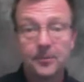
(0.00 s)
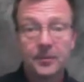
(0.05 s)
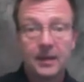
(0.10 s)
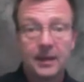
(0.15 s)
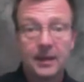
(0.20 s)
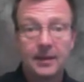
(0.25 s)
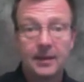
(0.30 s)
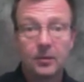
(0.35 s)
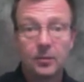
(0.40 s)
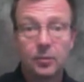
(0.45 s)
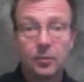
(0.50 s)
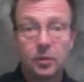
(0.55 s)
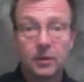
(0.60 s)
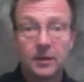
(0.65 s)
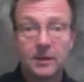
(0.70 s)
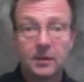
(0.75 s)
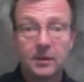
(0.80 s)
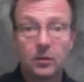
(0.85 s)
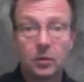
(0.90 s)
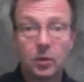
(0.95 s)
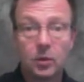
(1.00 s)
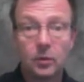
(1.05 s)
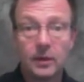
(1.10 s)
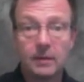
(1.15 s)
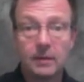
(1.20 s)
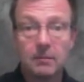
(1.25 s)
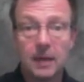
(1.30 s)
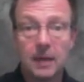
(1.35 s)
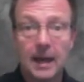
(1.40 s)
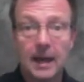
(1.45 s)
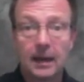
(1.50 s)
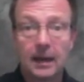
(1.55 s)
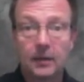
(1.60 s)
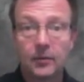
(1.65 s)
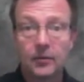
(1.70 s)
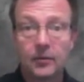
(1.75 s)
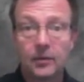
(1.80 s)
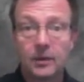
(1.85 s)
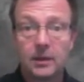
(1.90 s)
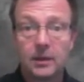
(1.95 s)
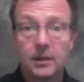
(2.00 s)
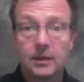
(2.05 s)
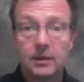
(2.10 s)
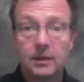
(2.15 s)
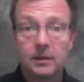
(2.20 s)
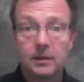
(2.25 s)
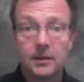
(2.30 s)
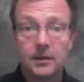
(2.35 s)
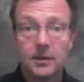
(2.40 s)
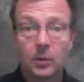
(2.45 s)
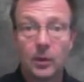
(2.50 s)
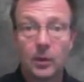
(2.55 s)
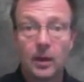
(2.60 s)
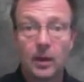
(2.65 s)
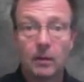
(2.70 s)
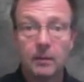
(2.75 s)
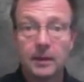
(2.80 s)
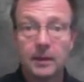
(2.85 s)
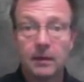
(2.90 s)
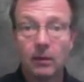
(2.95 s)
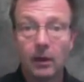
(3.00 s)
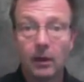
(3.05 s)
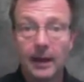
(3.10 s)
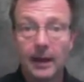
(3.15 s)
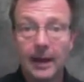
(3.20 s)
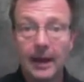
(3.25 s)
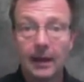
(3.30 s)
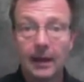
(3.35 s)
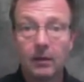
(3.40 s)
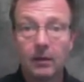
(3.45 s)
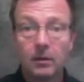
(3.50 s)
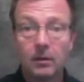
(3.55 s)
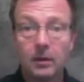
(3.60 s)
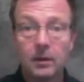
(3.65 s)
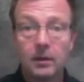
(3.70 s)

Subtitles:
and it'll put this little green box that's around me right now